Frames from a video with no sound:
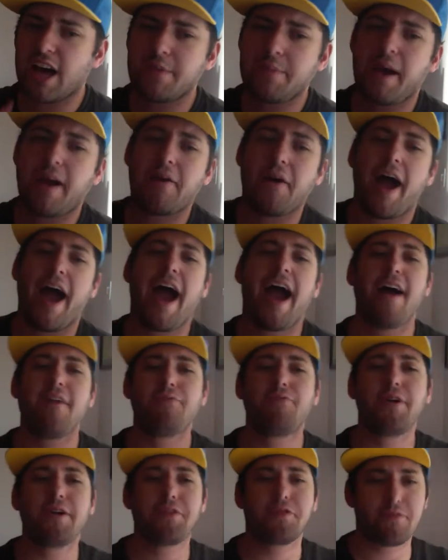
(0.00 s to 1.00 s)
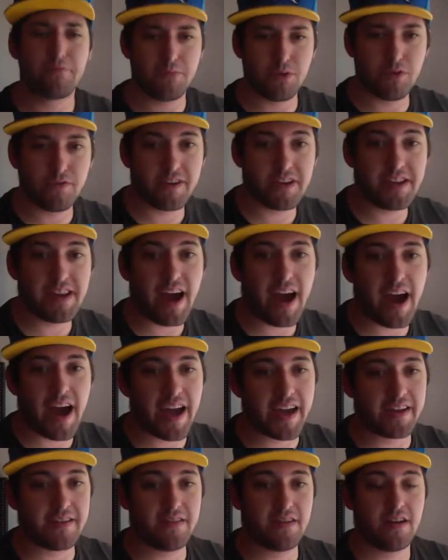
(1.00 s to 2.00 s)
about halfway through movie
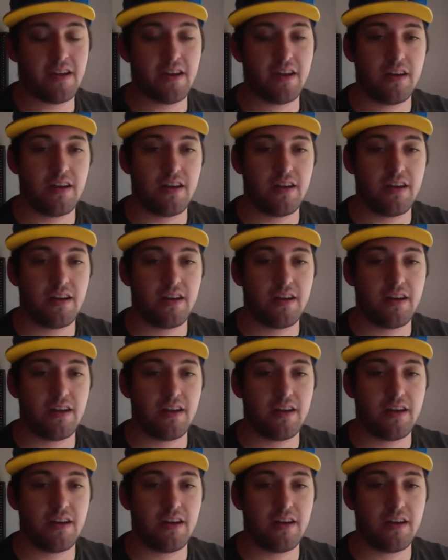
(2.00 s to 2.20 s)
9,